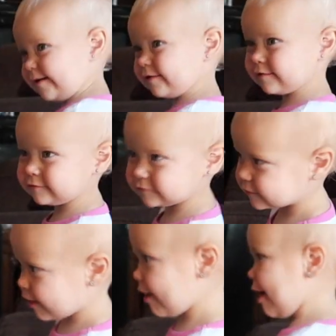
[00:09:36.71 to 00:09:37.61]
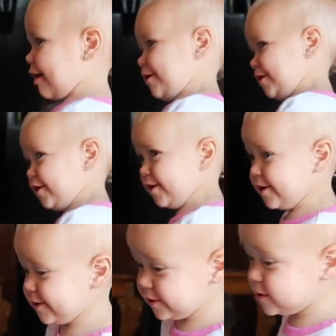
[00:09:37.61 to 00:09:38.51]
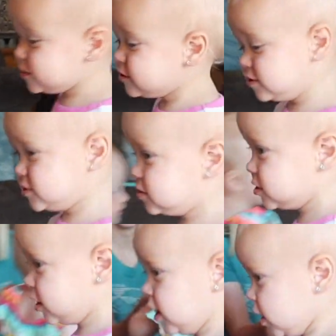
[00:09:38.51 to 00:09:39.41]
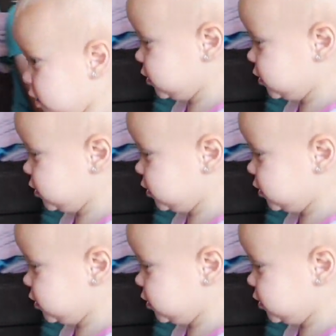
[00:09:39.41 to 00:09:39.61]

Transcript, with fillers: Hitch would approve of this. It's just kind of a swaying back and